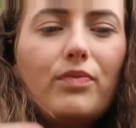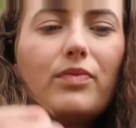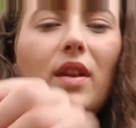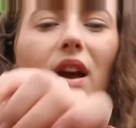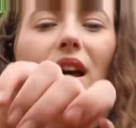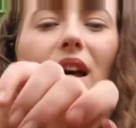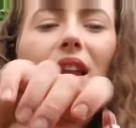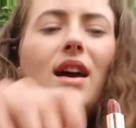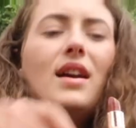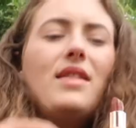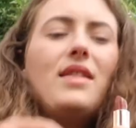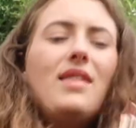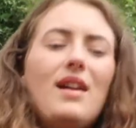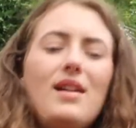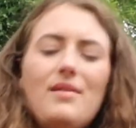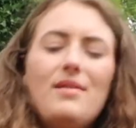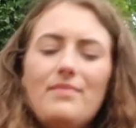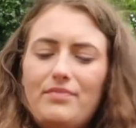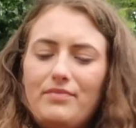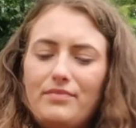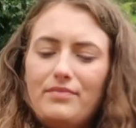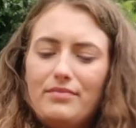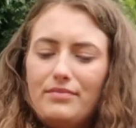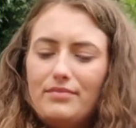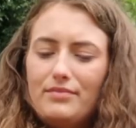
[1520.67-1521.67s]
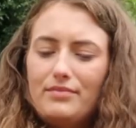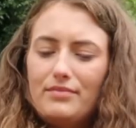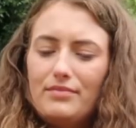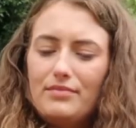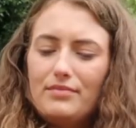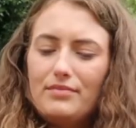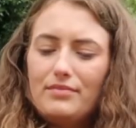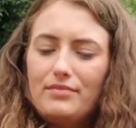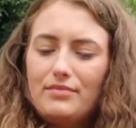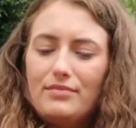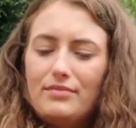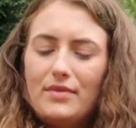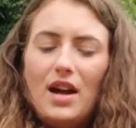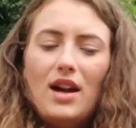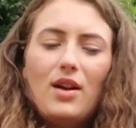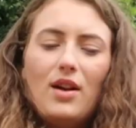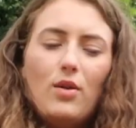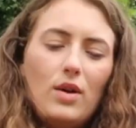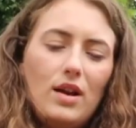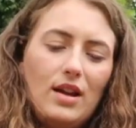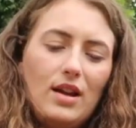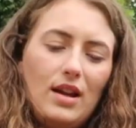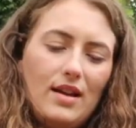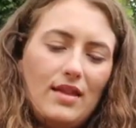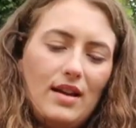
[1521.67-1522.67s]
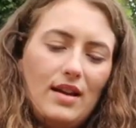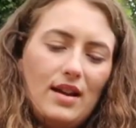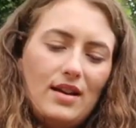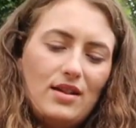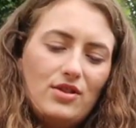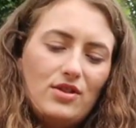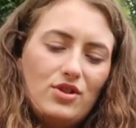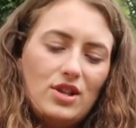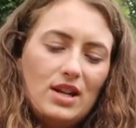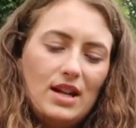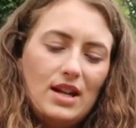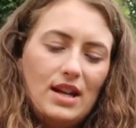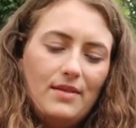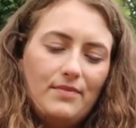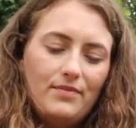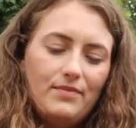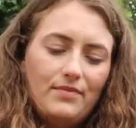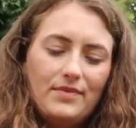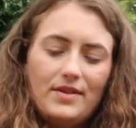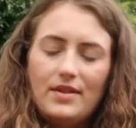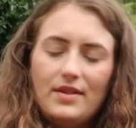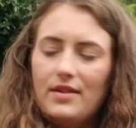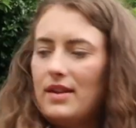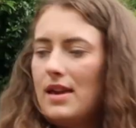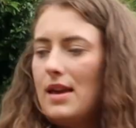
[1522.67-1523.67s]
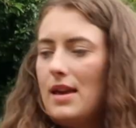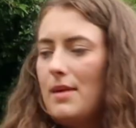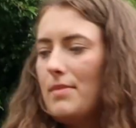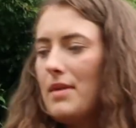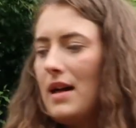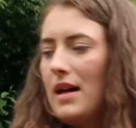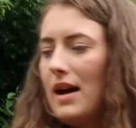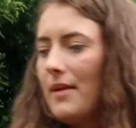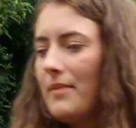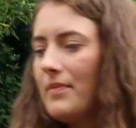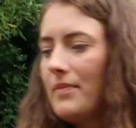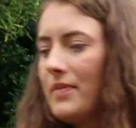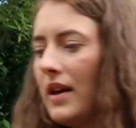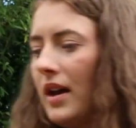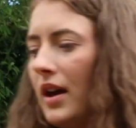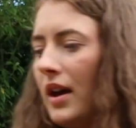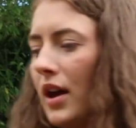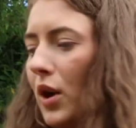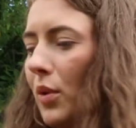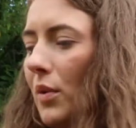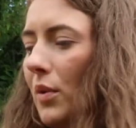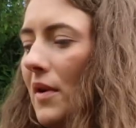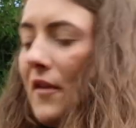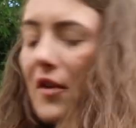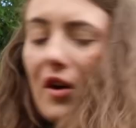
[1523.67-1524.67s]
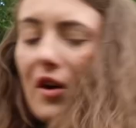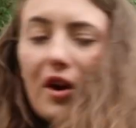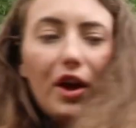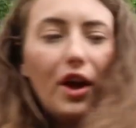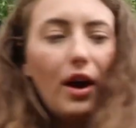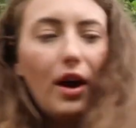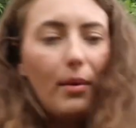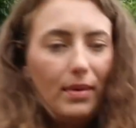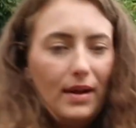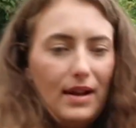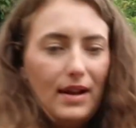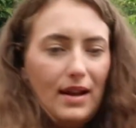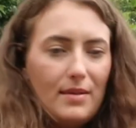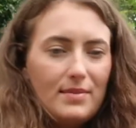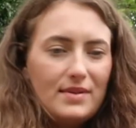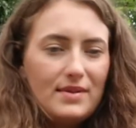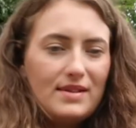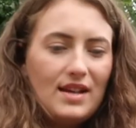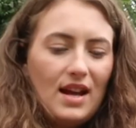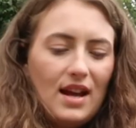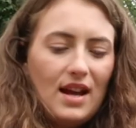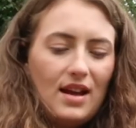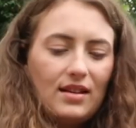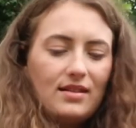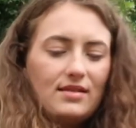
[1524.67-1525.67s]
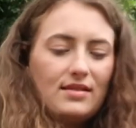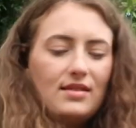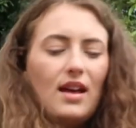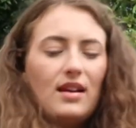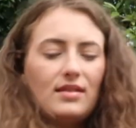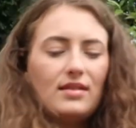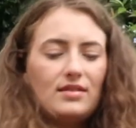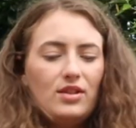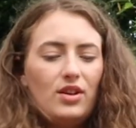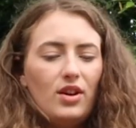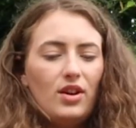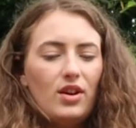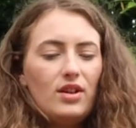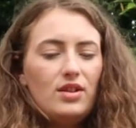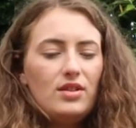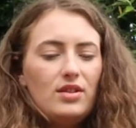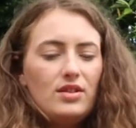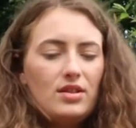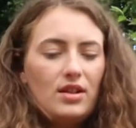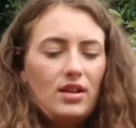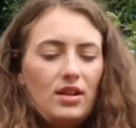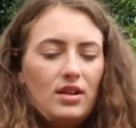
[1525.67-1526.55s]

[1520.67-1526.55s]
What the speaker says: I like that. I quite like that actually. So I'll keep that. We've got a couple of lipsticks. That's good.